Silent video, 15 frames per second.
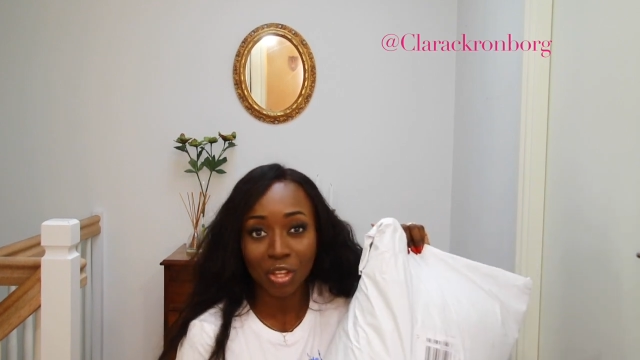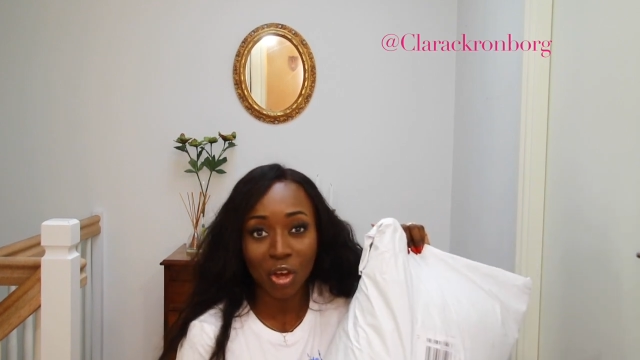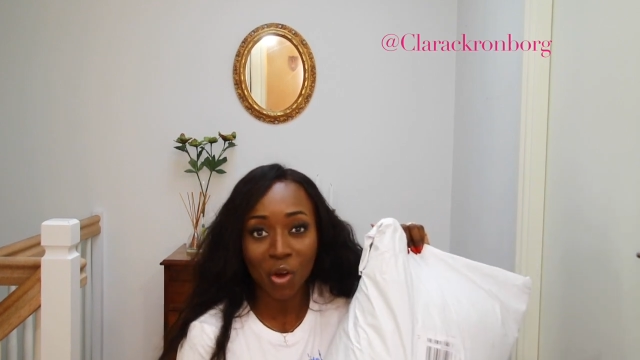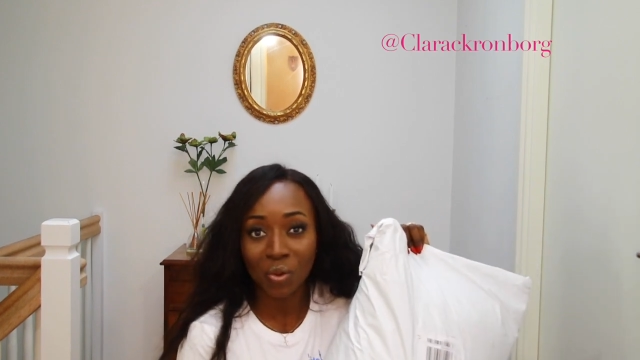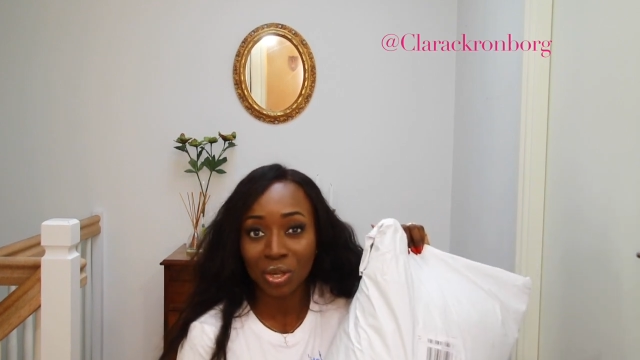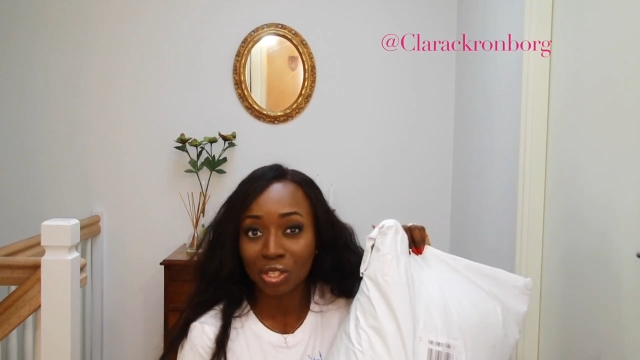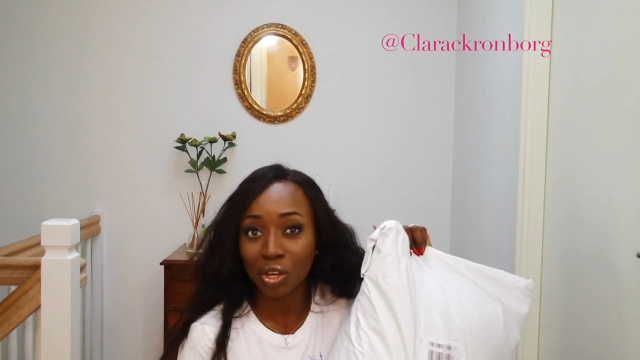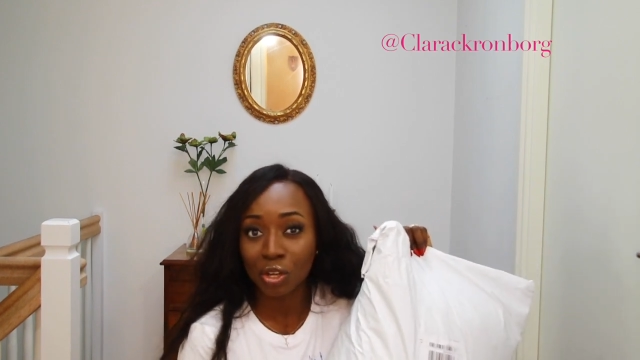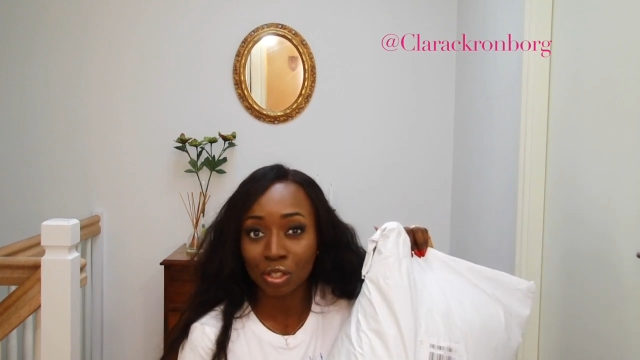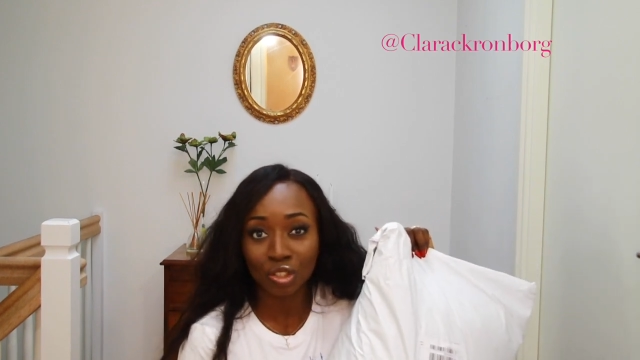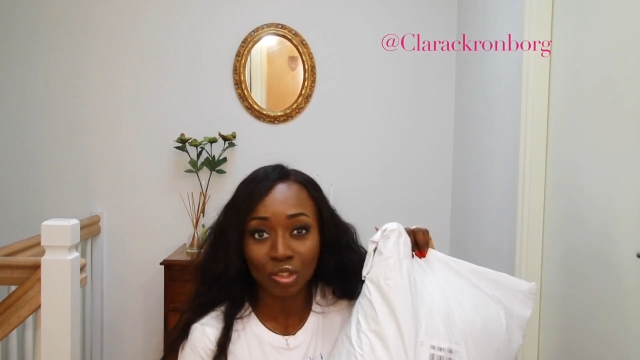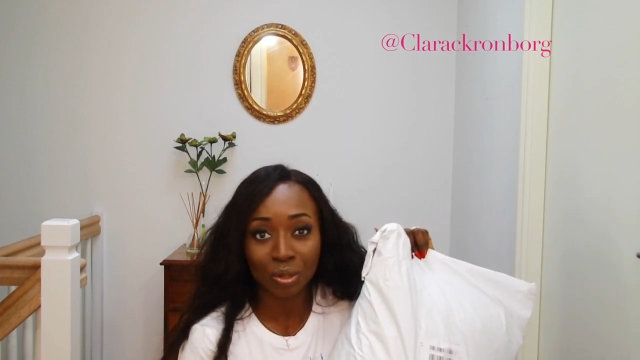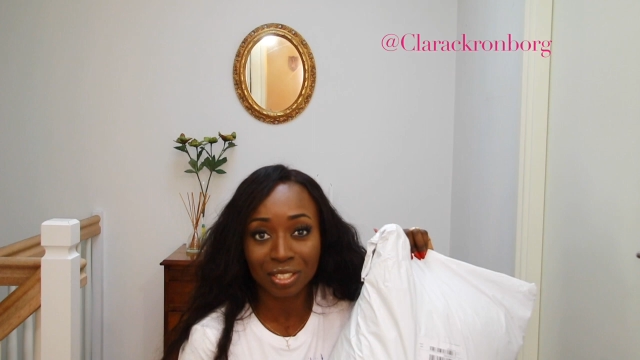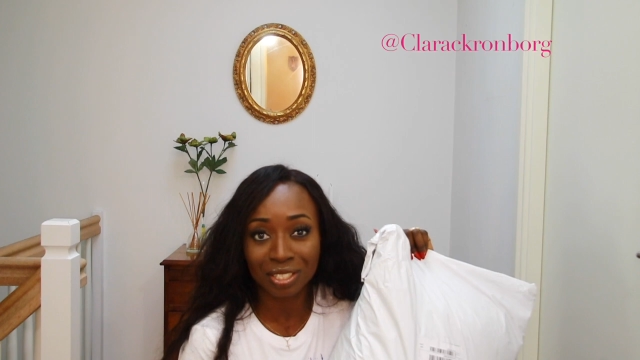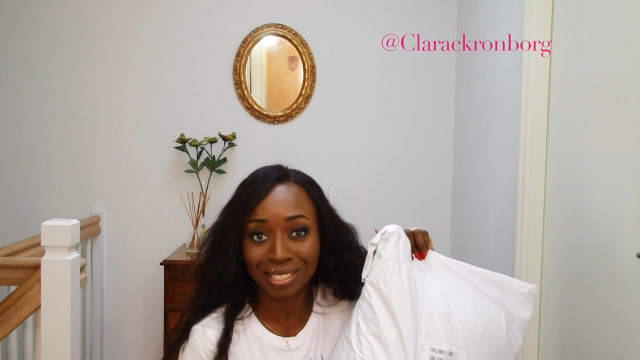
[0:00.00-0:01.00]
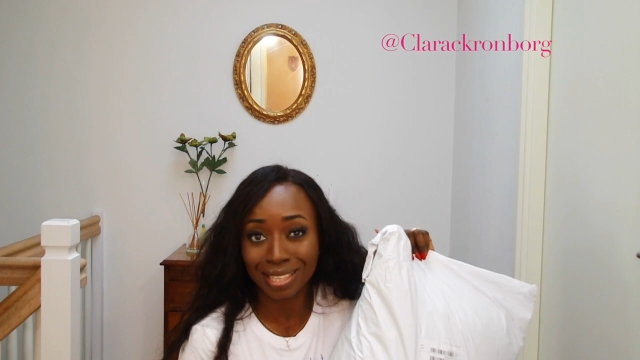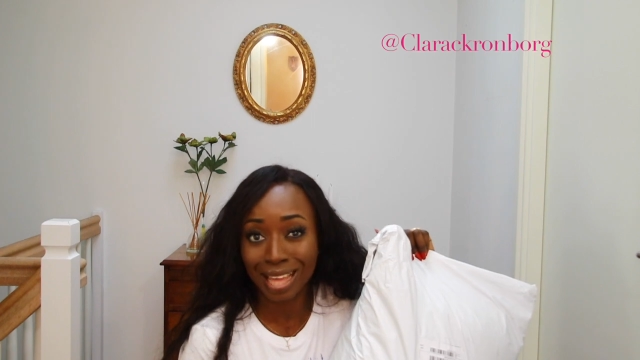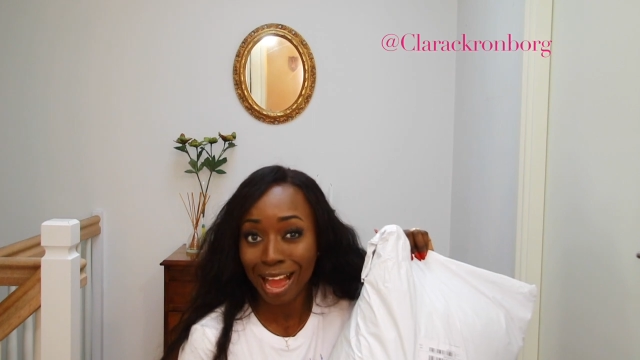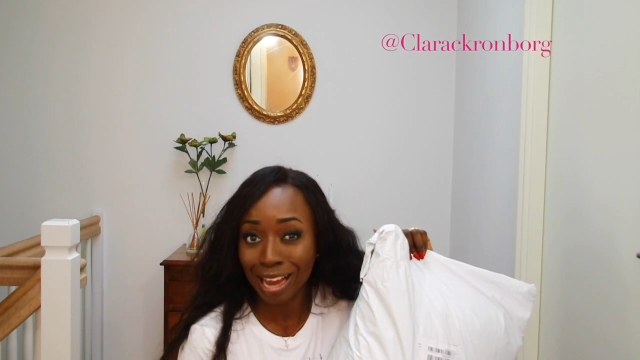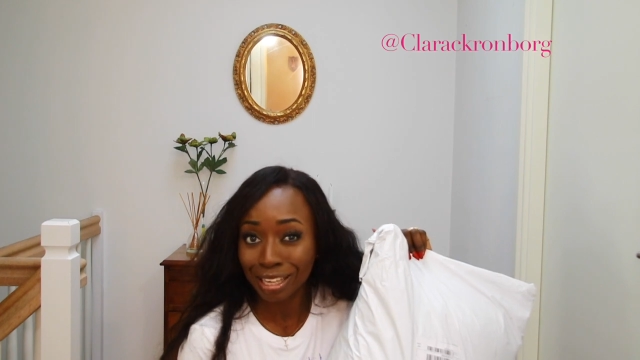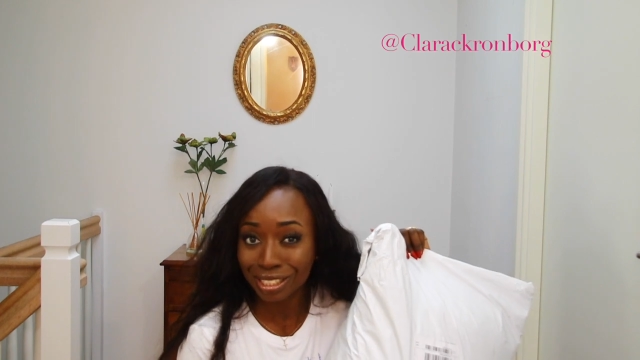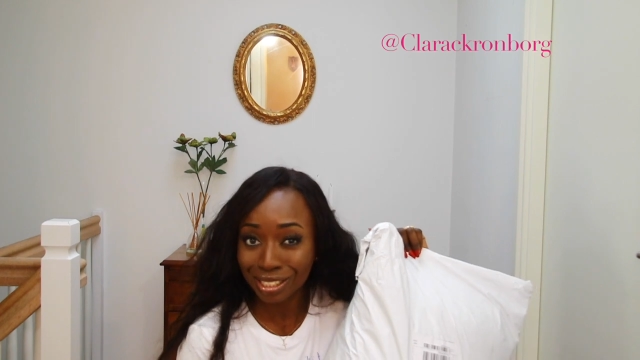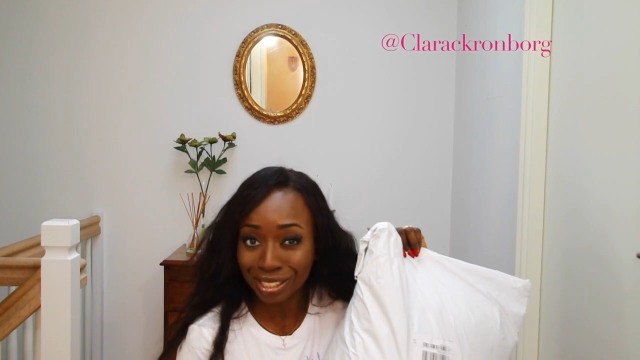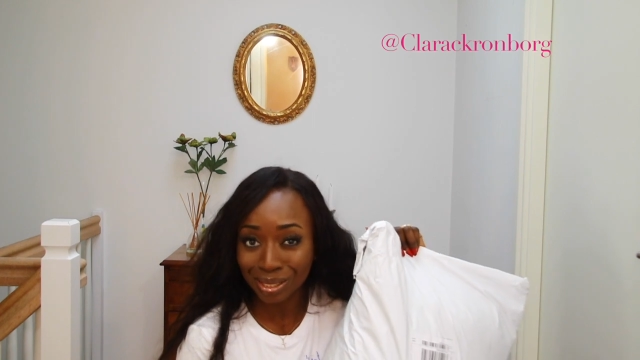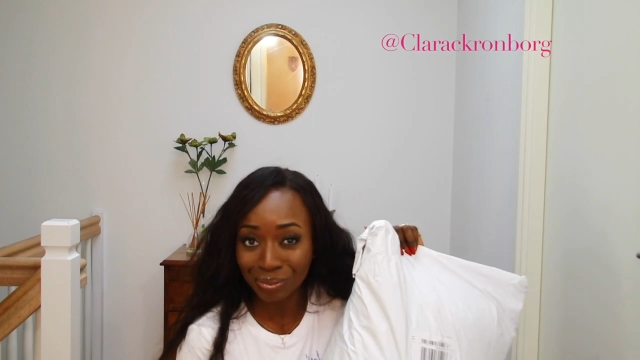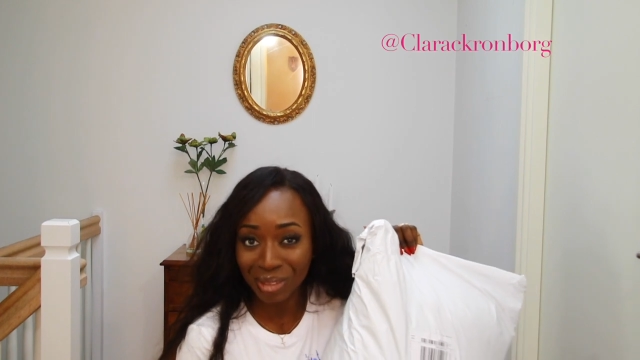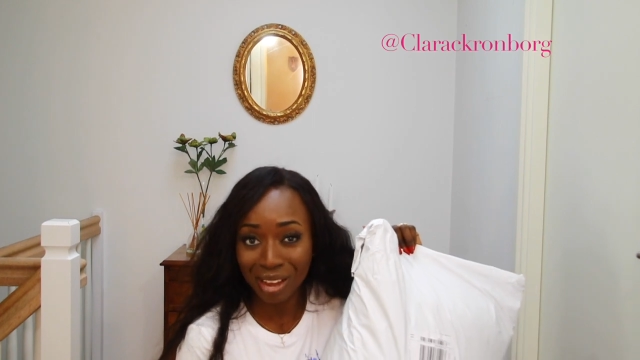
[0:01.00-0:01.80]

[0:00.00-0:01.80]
they always look so smashed.